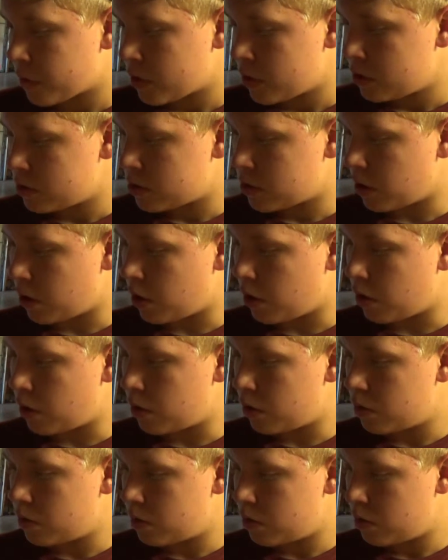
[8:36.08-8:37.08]

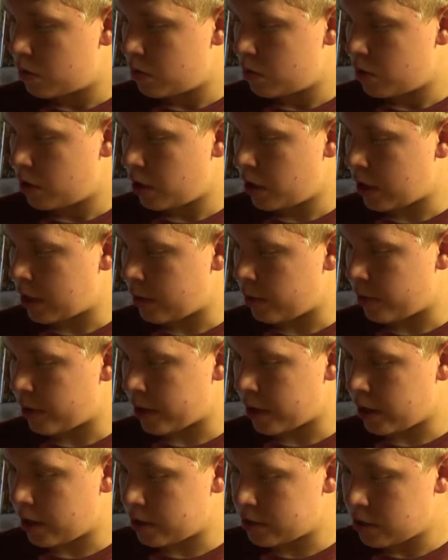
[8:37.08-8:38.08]
So anyway,
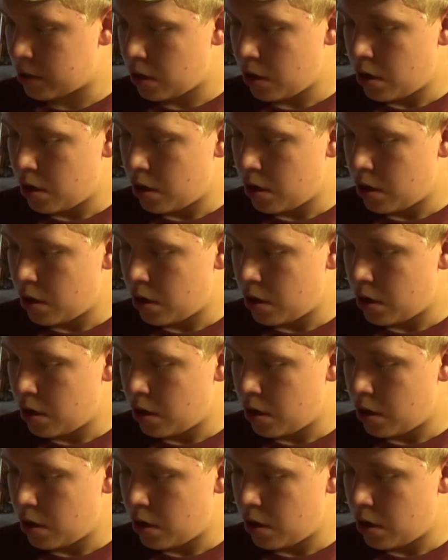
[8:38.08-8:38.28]
guys,